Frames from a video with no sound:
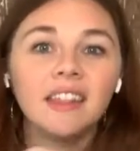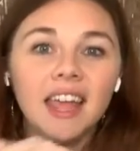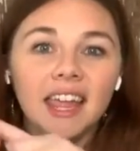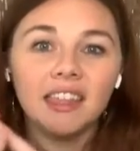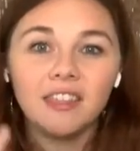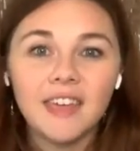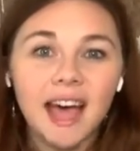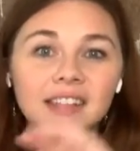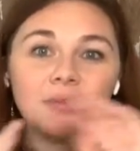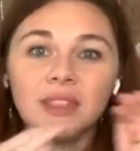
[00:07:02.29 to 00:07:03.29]
Like,
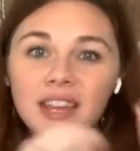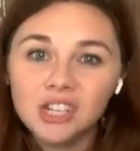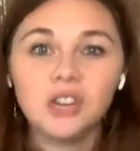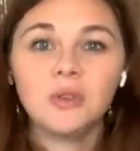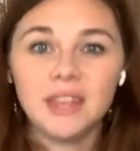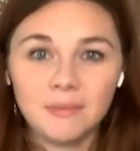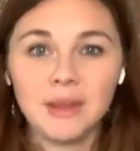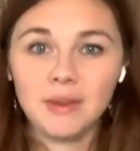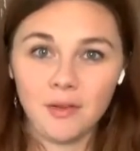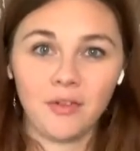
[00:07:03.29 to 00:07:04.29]
that's what they do when they
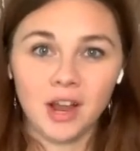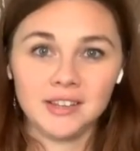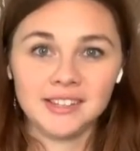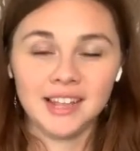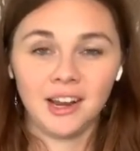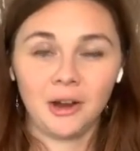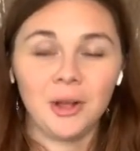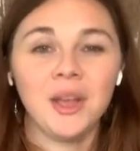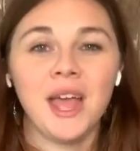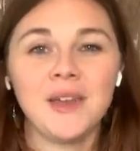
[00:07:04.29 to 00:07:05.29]
meet me front and center.
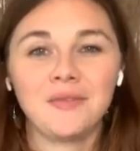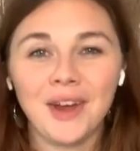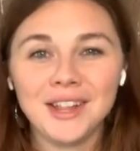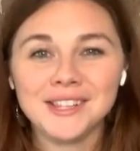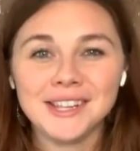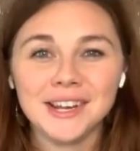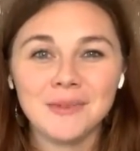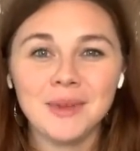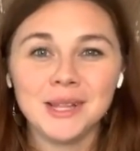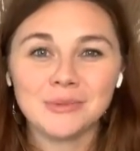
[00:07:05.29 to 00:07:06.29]
And front and
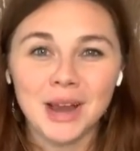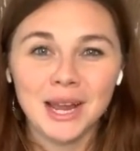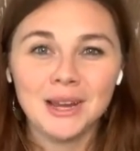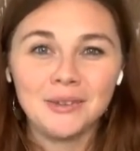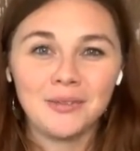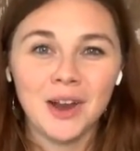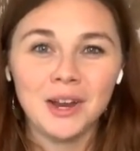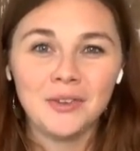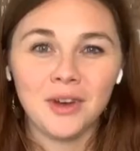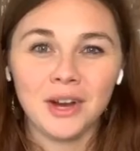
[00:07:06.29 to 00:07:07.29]
center means right in
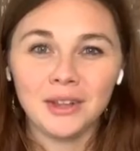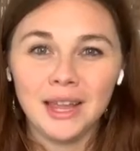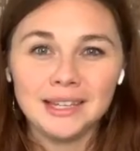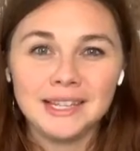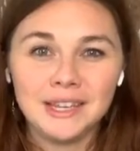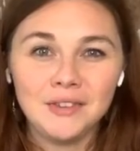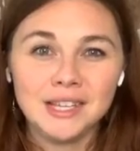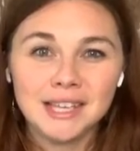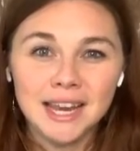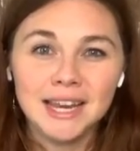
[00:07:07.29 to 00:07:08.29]
front of our like TV
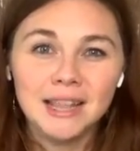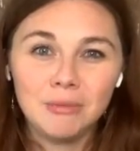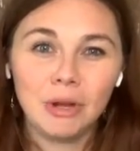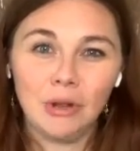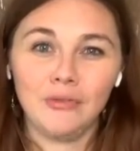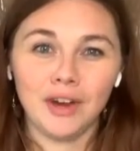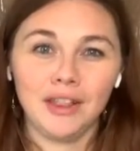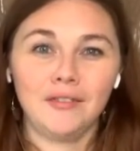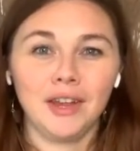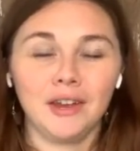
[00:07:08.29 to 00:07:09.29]
stand in the middle of our
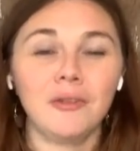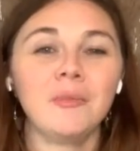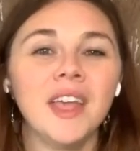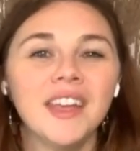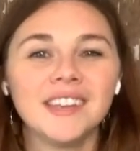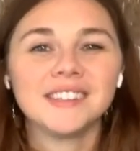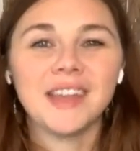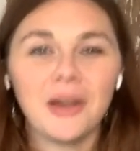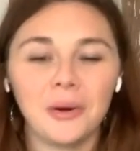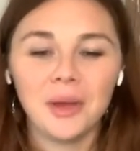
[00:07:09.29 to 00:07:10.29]
living room.
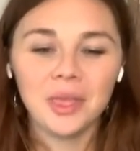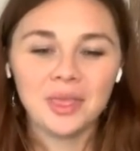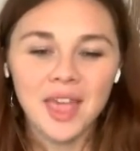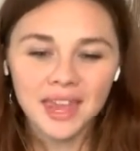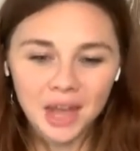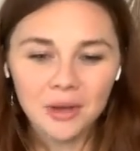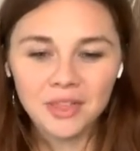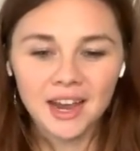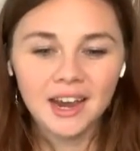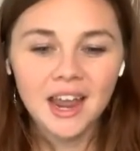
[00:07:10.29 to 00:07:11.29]
So they go
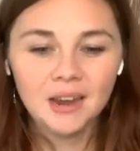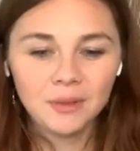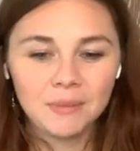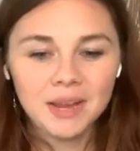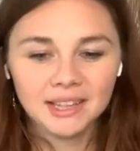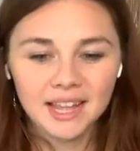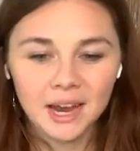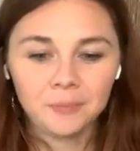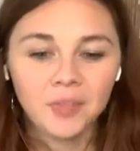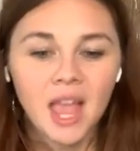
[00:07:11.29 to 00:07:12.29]
there and we meet
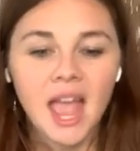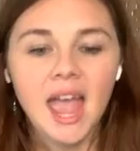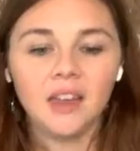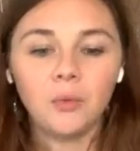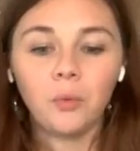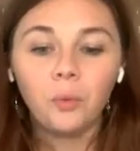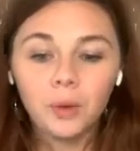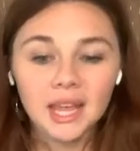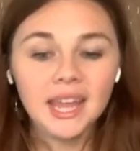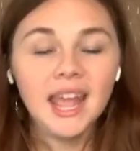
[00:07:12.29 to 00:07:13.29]
there. And
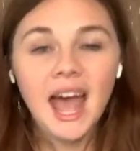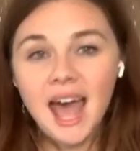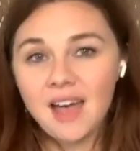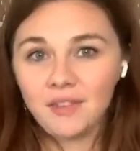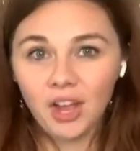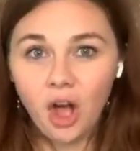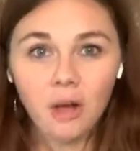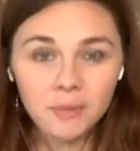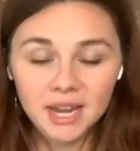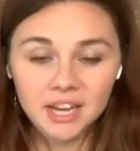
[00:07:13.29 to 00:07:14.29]
we have a
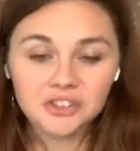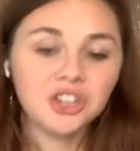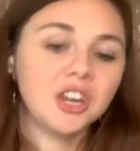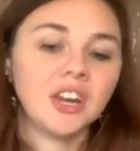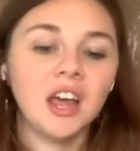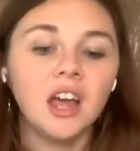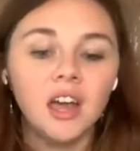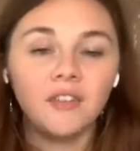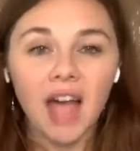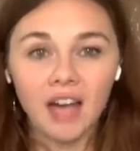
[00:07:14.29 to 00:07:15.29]
combination
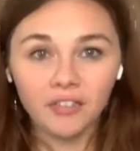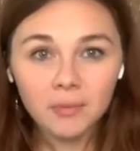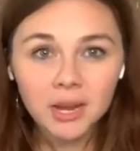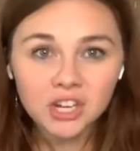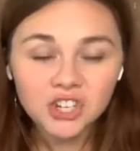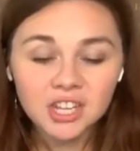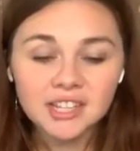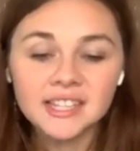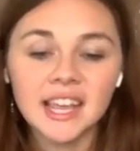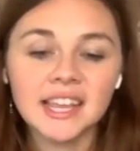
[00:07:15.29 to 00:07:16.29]
of
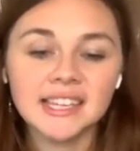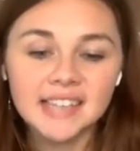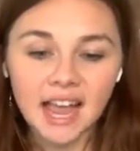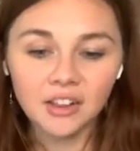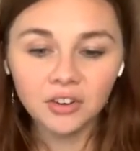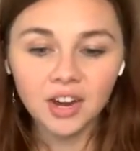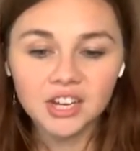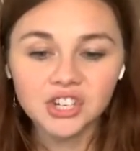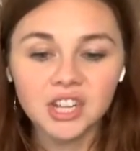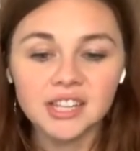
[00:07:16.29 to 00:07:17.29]
affirmations,
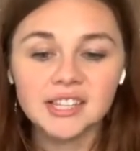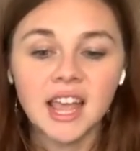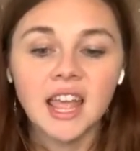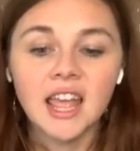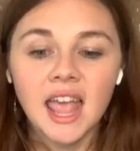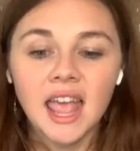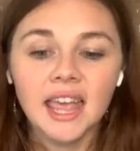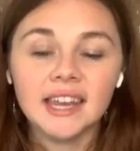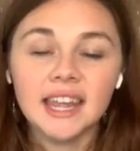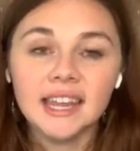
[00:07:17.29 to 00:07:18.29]
declarations,
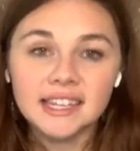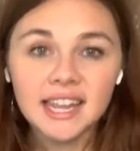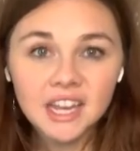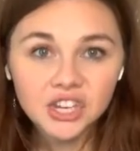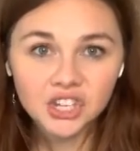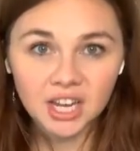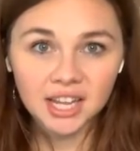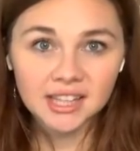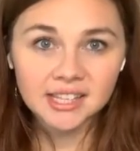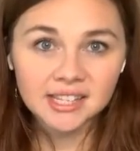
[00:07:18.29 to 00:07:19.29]
and
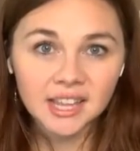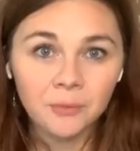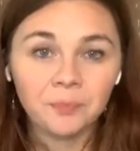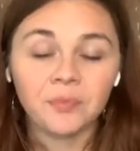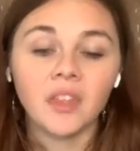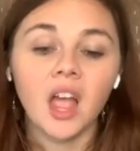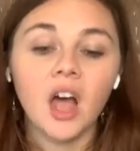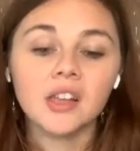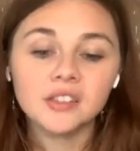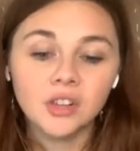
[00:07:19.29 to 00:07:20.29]
intentions
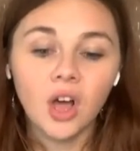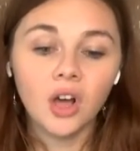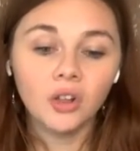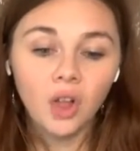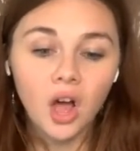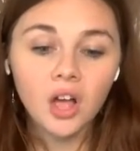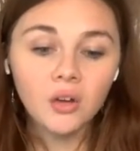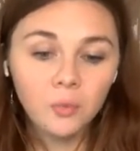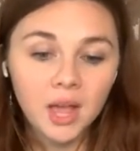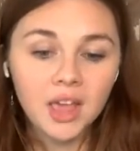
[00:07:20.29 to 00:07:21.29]

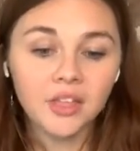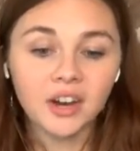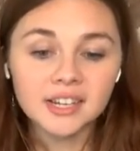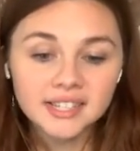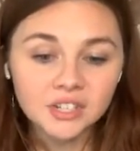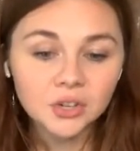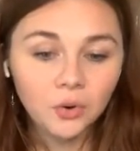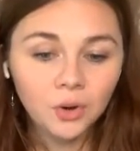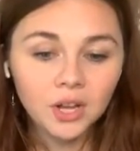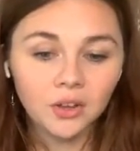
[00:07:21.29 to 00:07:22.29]
along with our
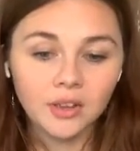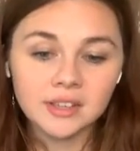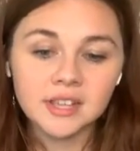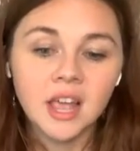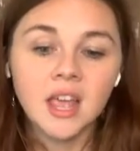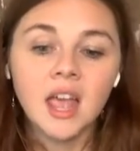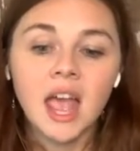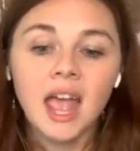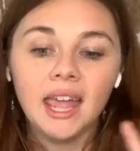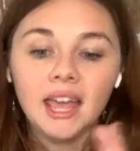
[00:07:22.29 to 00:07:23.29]
essential oils.
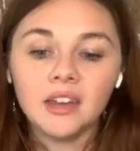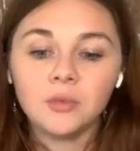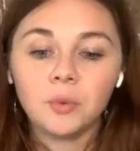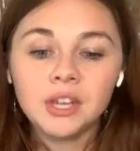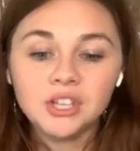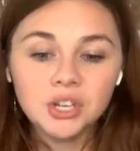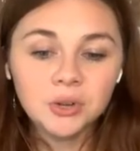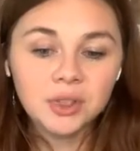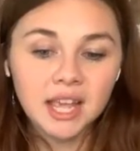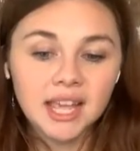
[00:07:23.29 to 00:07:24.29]
And we
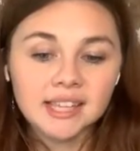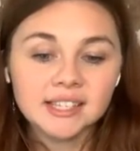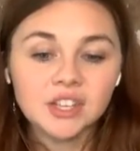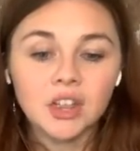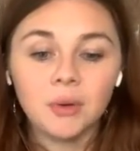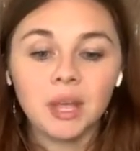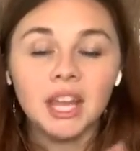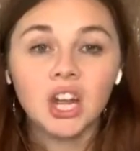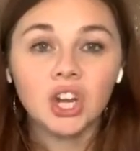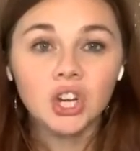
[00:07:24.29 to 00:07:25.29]
do this so that we
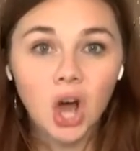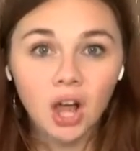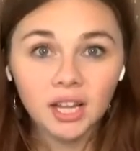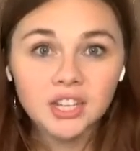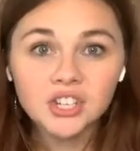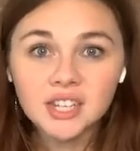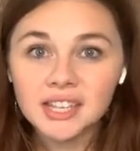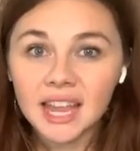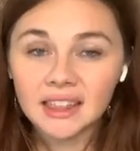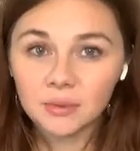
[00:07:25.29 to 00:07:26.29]
can acknowledge the
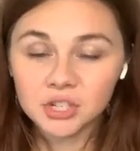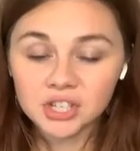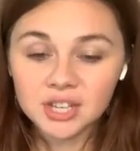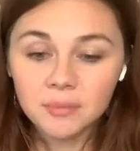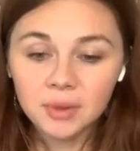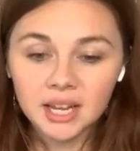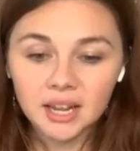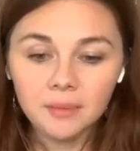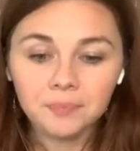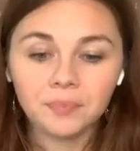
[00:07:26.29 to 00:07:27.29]
day that we just
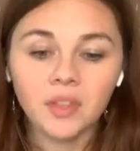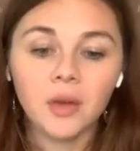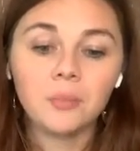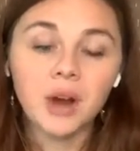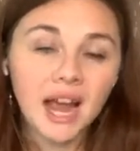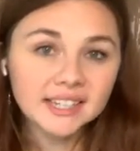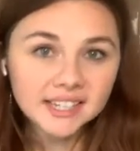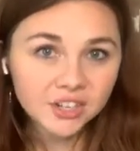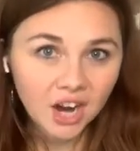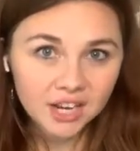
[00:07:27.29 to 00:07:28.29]
completed,
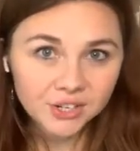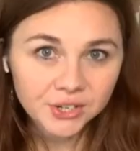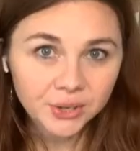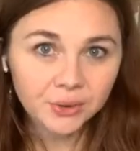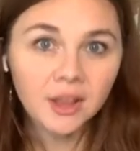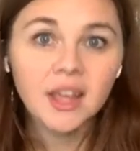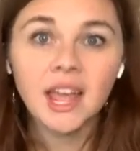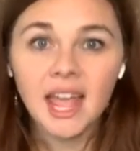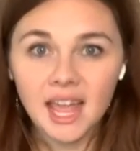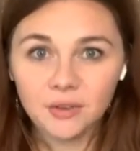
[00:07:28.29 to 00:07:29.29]
practice gratitude,
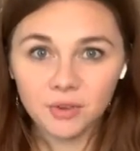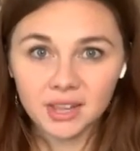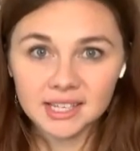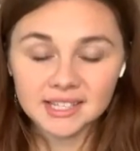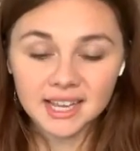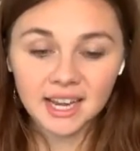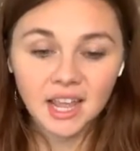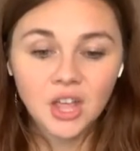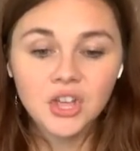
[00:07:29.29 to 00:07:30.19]
and release it.